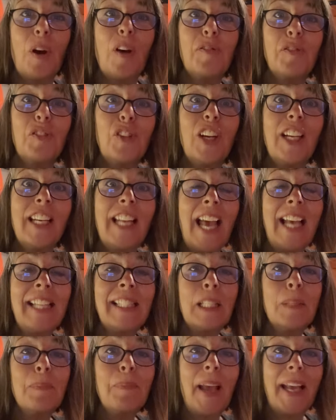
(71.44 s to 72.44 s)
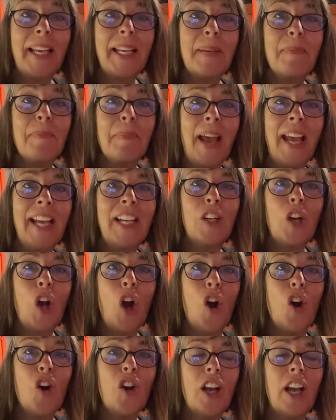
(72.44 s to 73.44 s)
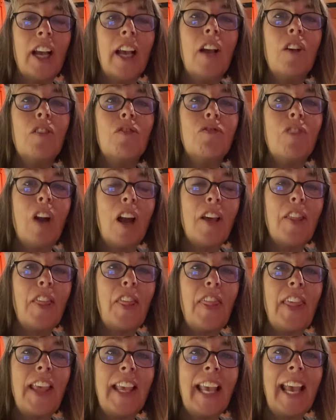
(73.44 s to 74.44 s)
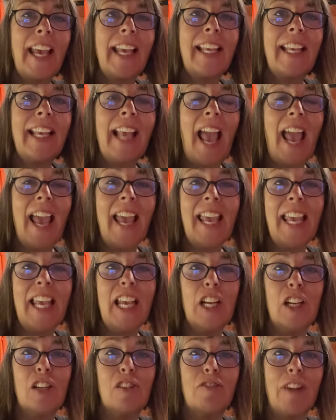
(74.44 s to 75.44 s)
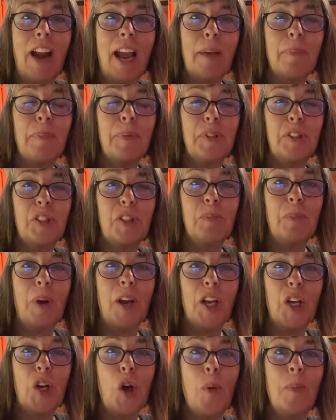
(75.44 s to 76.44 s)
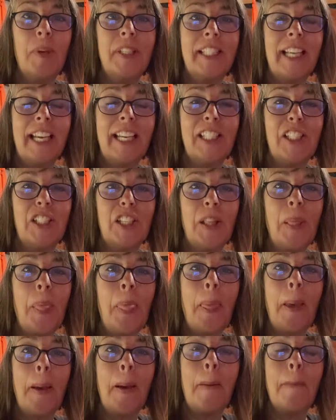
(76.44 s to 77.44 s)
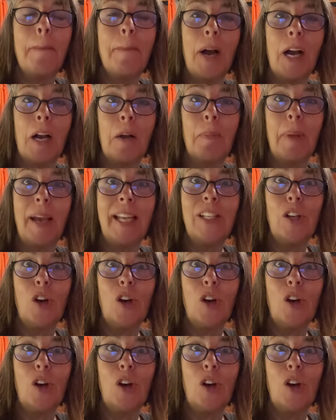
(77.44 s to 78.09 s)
after I landed back in Bangkok, rather than getting a grab to my accommodation, the Bunk Bed